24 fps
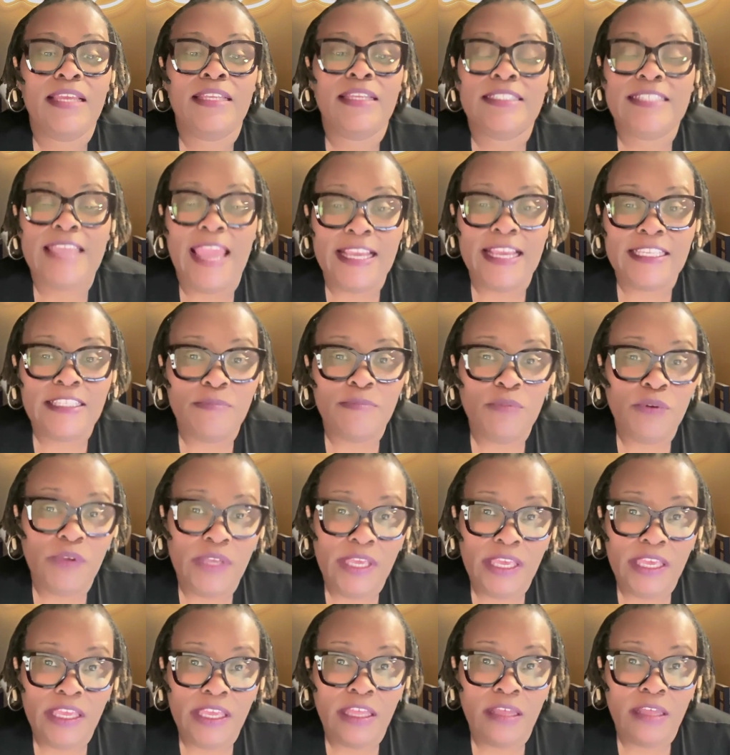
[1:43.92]
Taxable
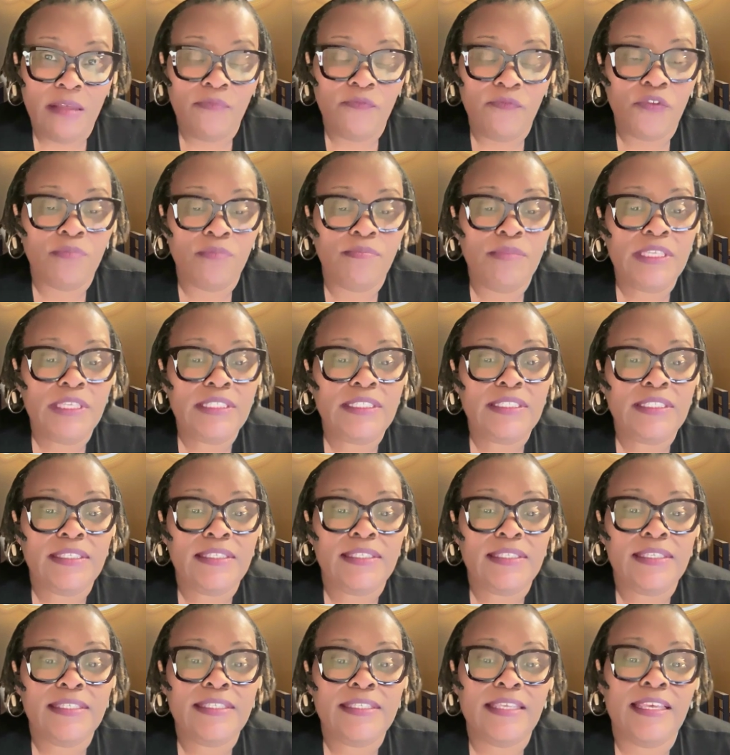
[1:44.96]
income for
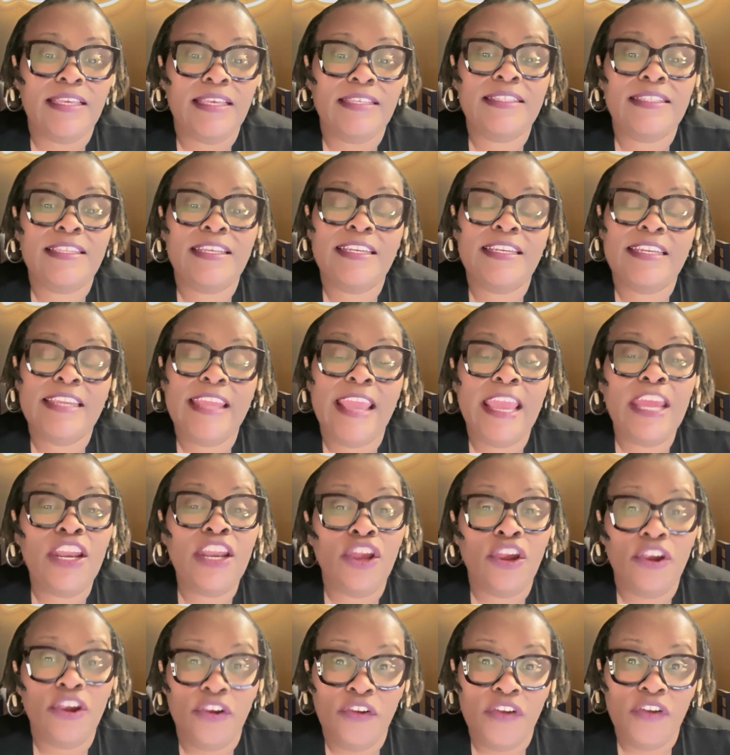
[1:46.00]
businesses is the
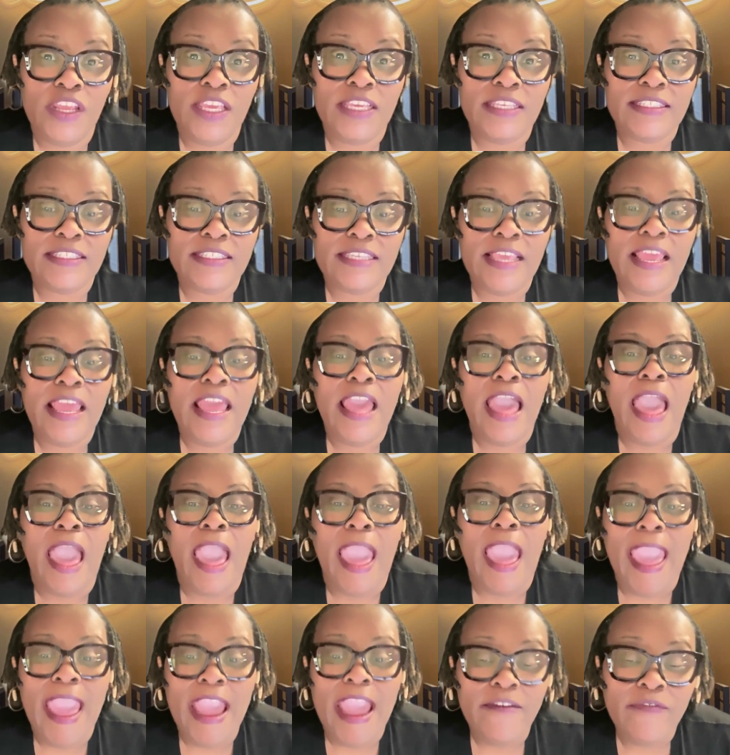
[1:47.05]
net earnings
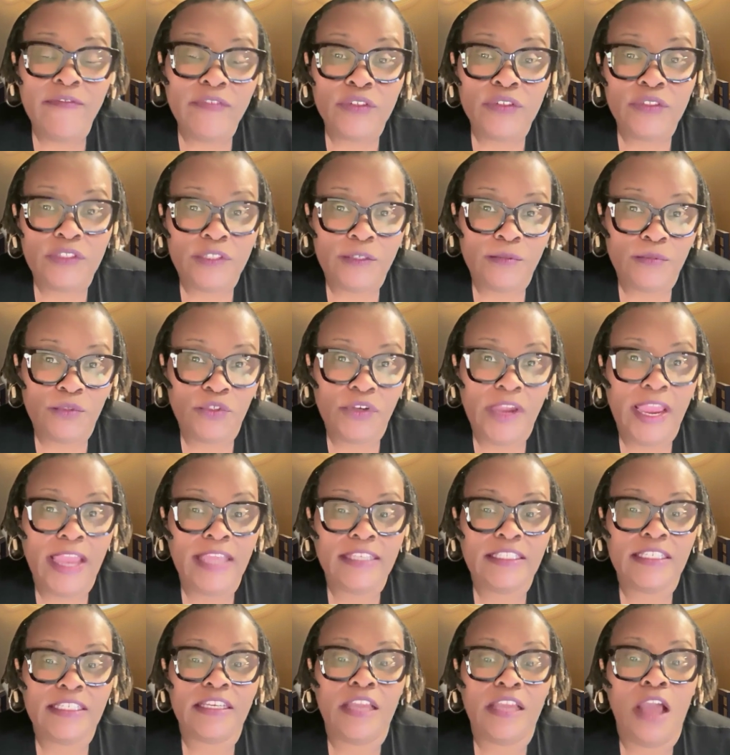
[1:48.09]
after
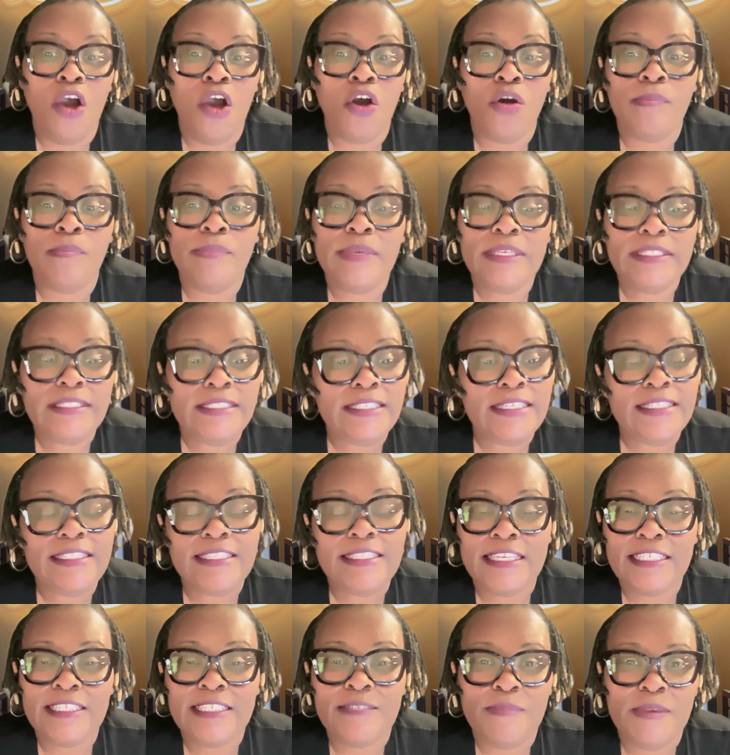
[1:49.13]
subtracting all
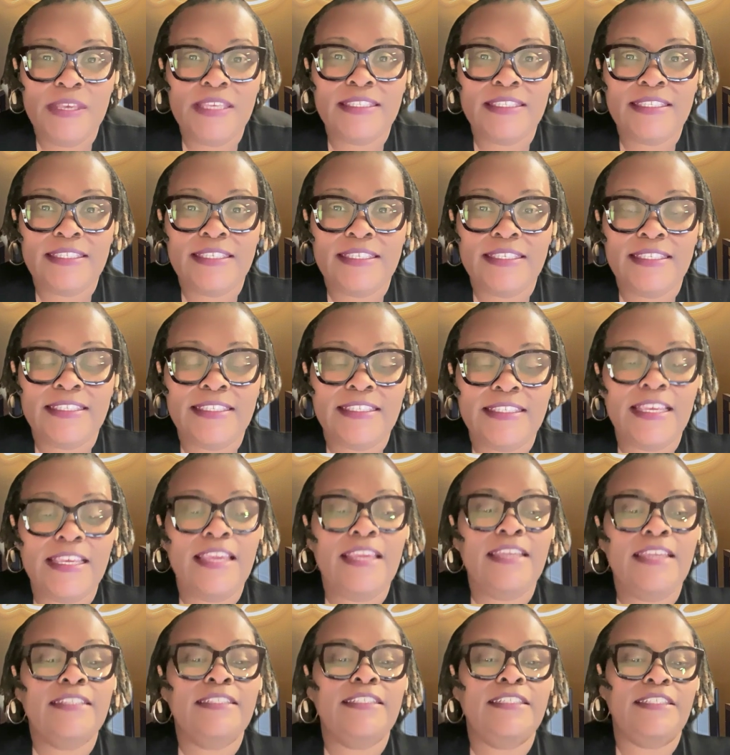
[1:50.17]
business expenses,
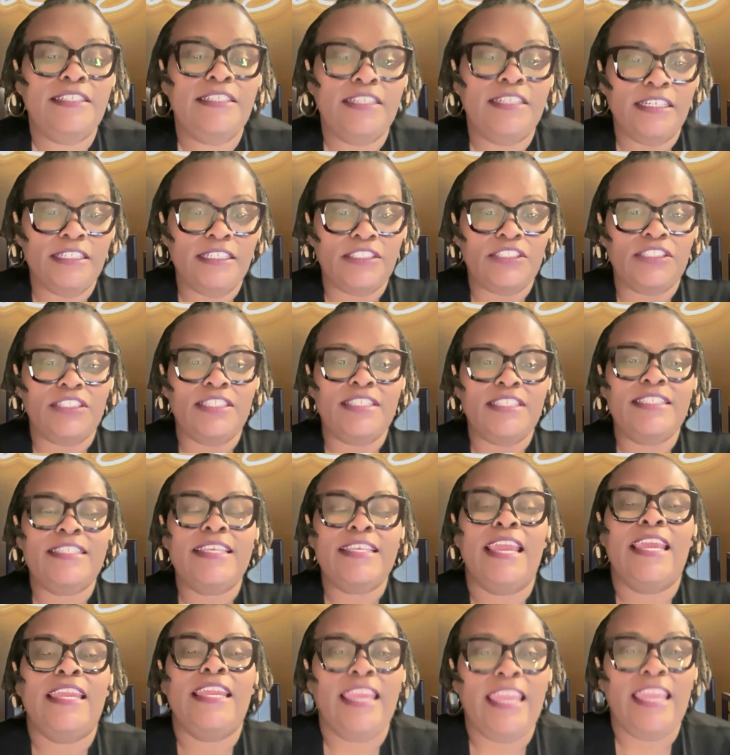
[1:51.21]
deductions,
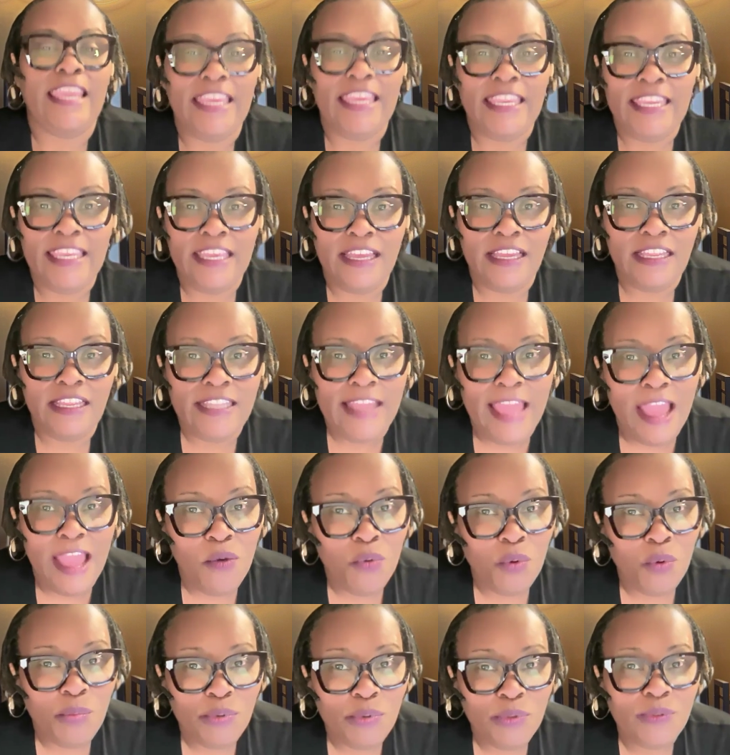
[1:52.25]
and any
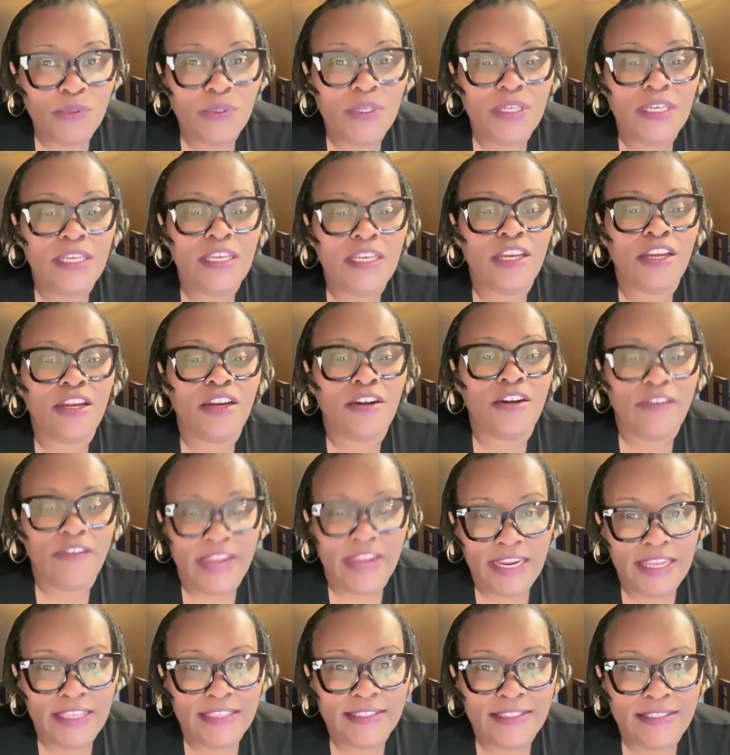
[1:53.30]
allowable
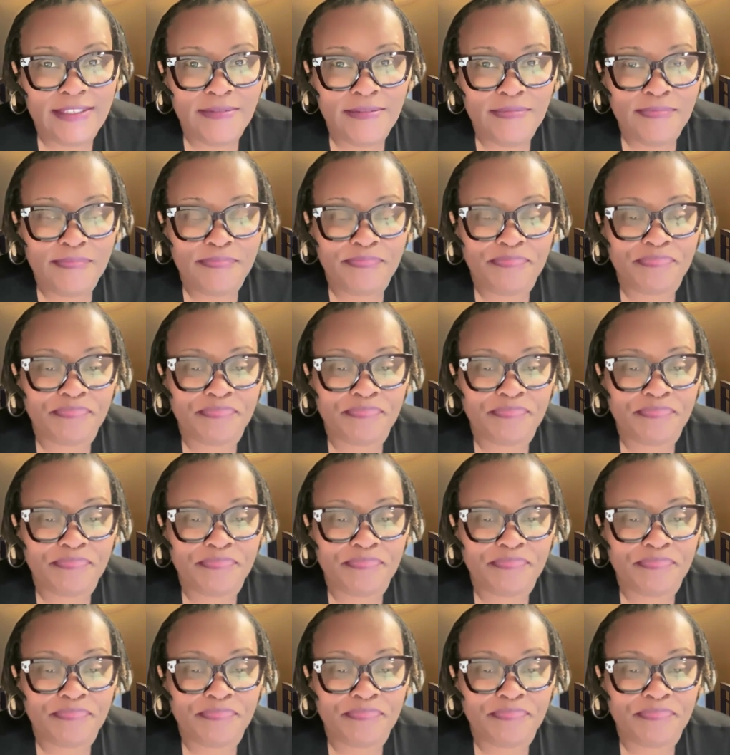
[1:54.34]
credits.